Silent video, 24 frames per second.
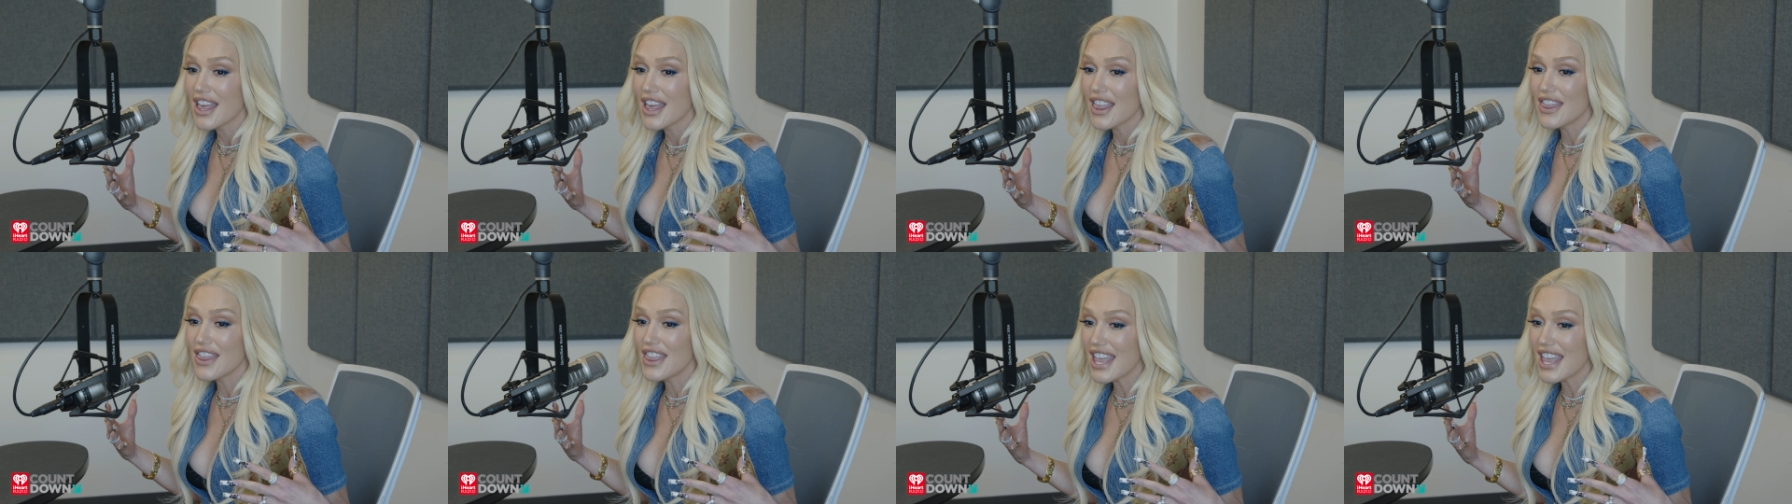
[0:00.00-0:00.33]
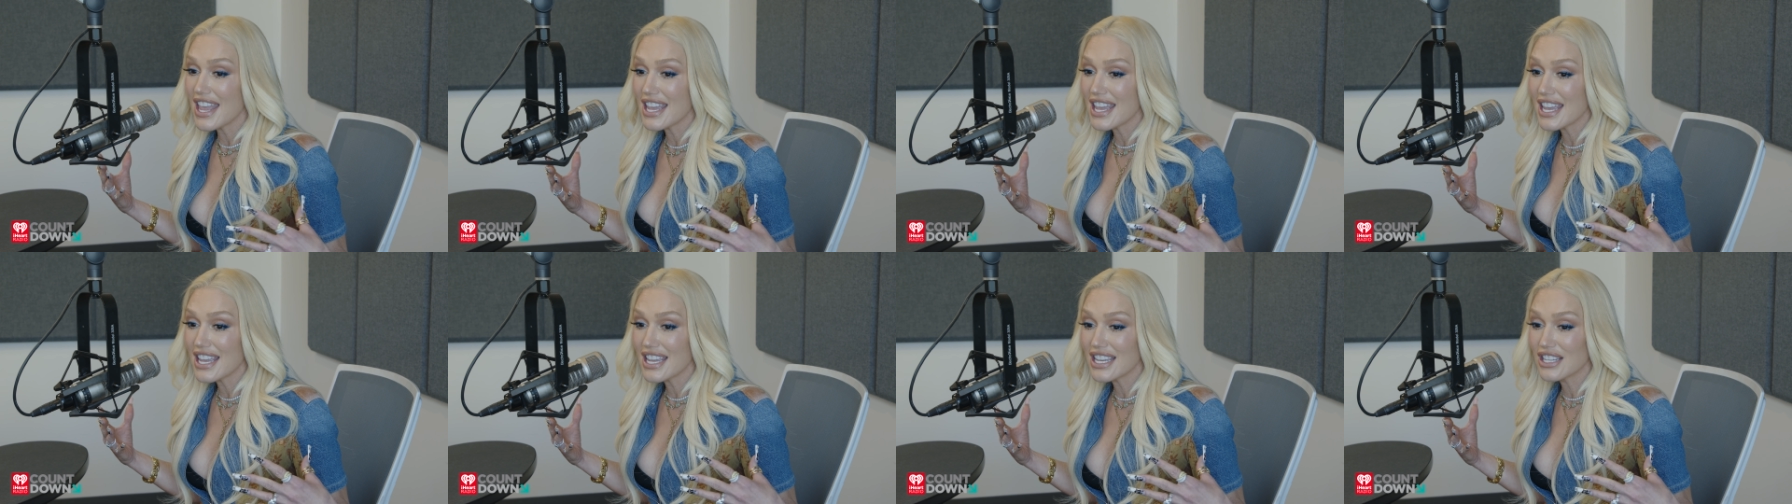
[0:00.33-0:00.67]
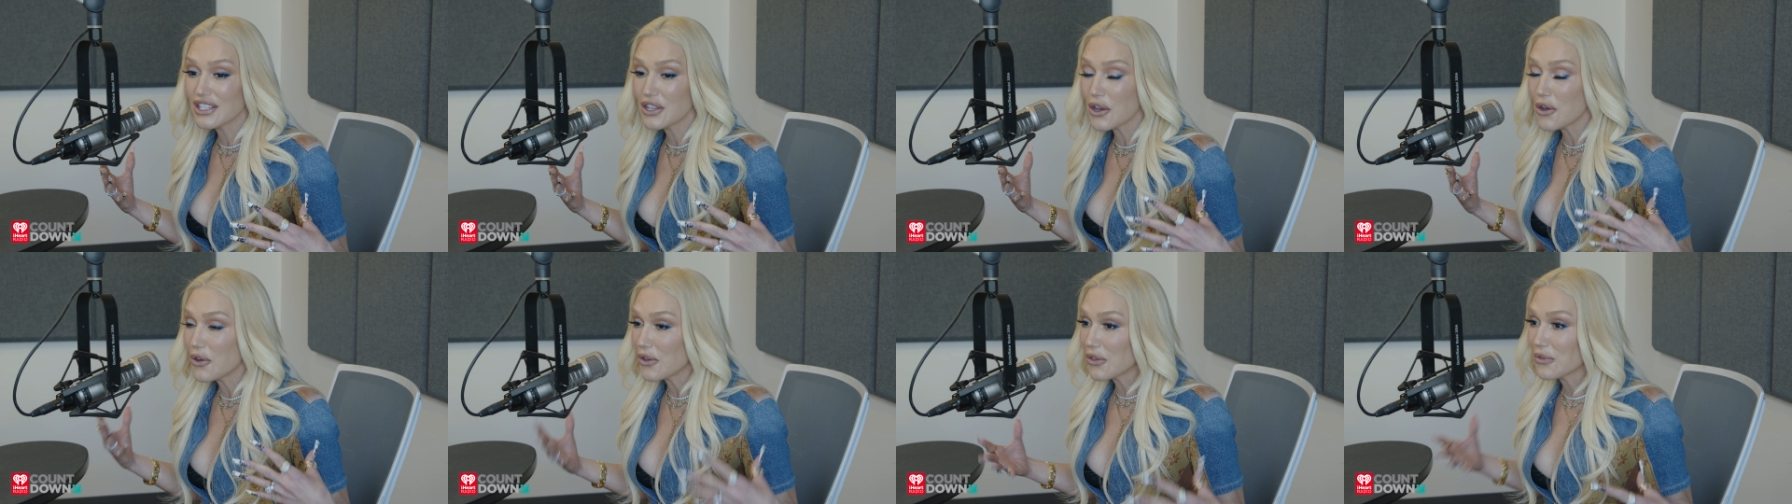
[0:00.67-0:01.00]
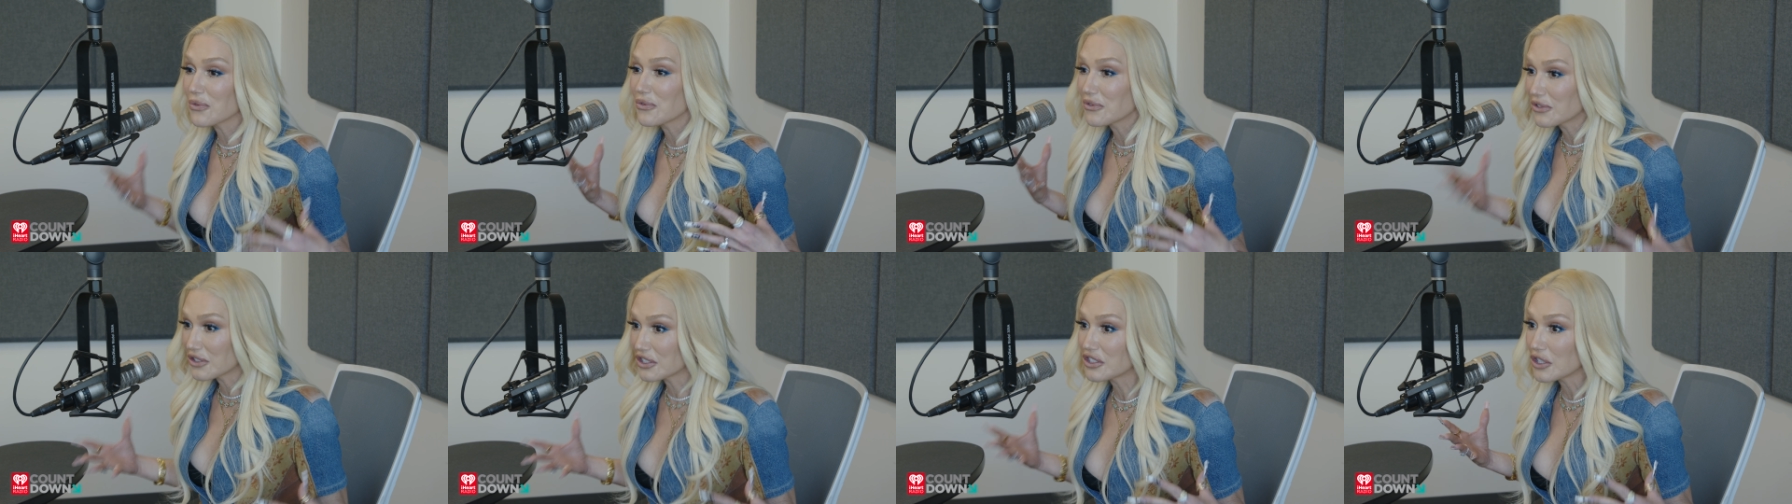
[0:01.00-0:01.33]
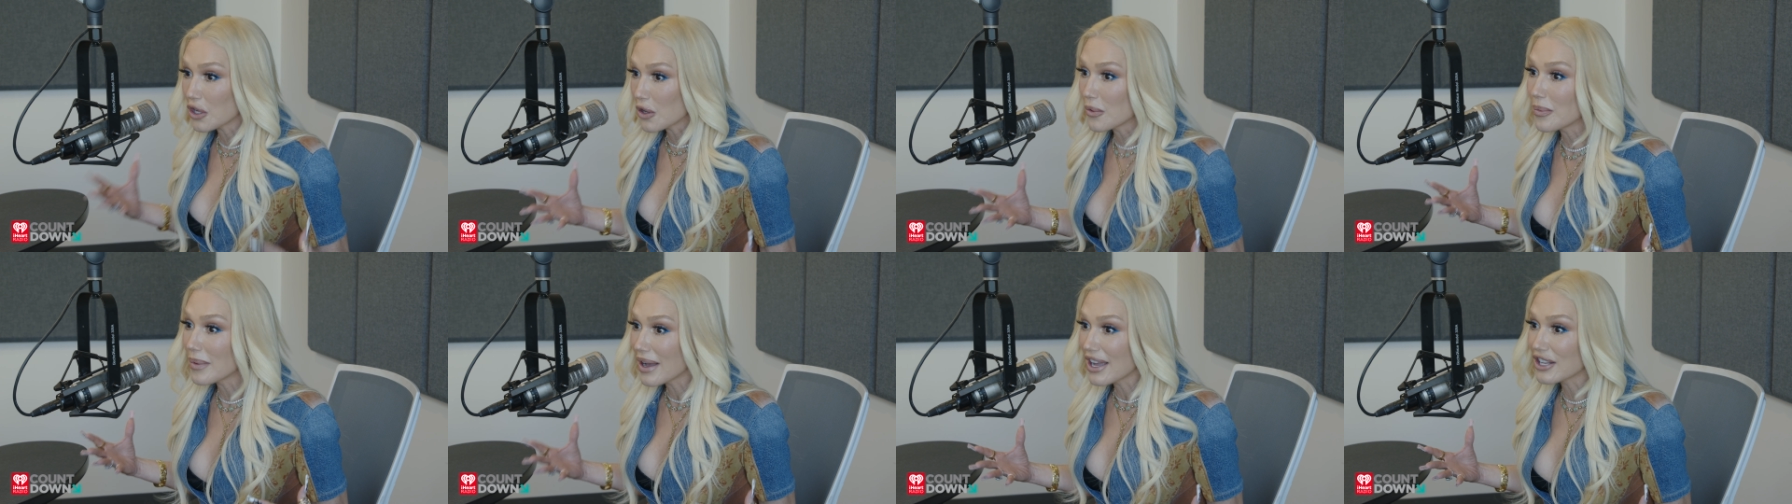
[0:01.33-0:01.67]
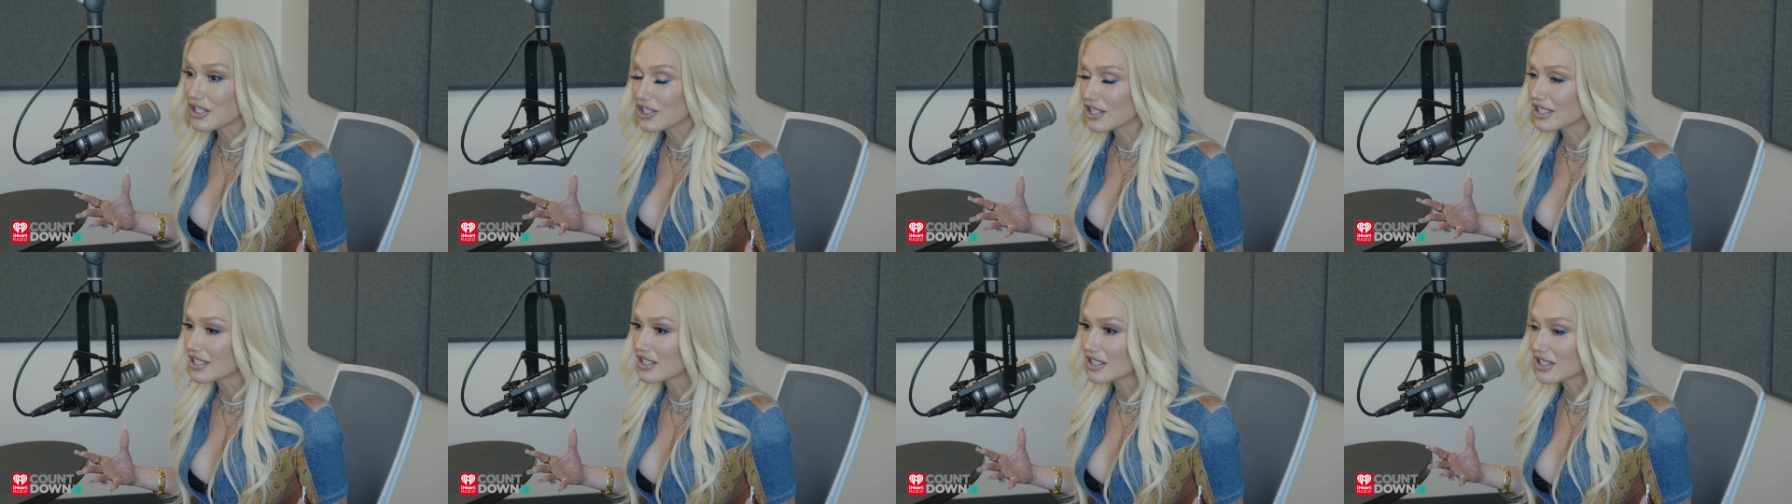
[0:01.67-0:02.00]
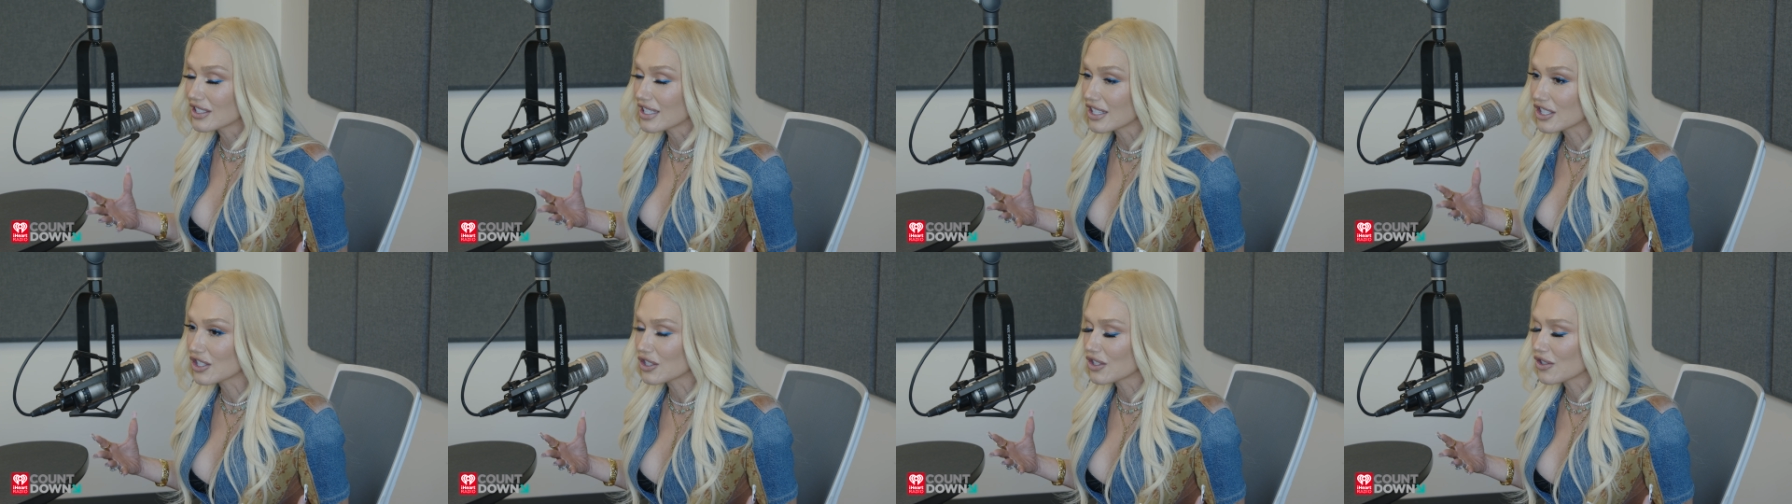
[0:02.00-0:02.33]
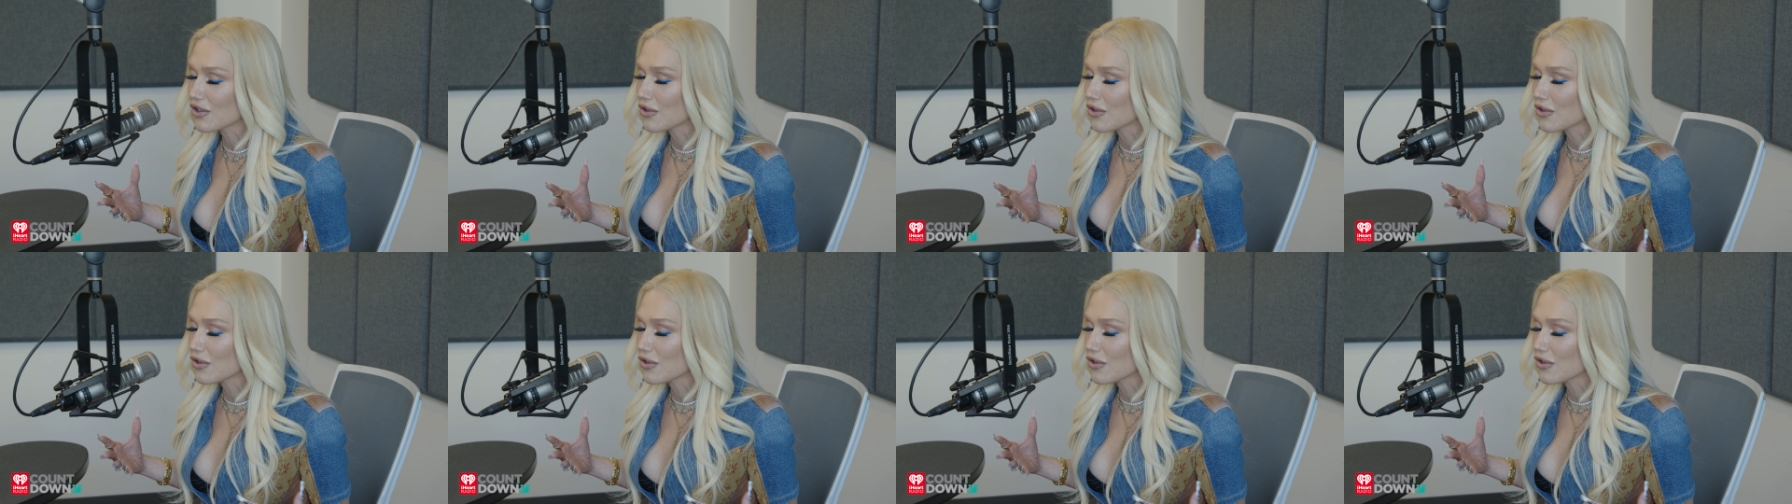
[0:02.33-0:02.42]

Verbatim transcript: they go through so much. It's such